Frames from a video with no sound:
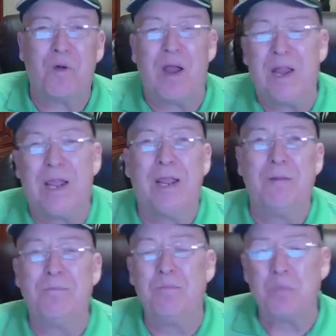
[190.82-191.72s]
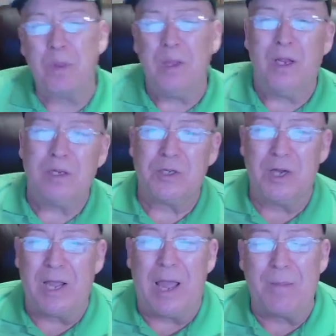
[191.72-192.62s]
Friday.
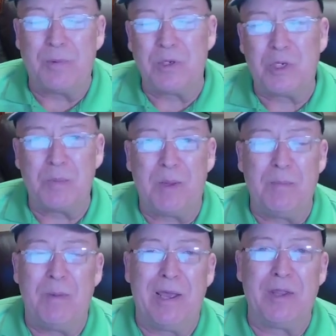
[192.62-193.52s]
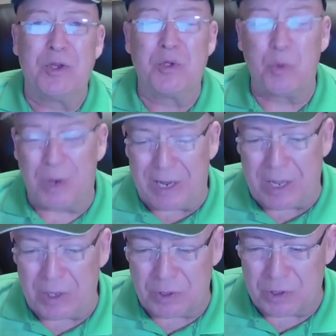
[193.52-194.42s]
Today happens to be May the 20th,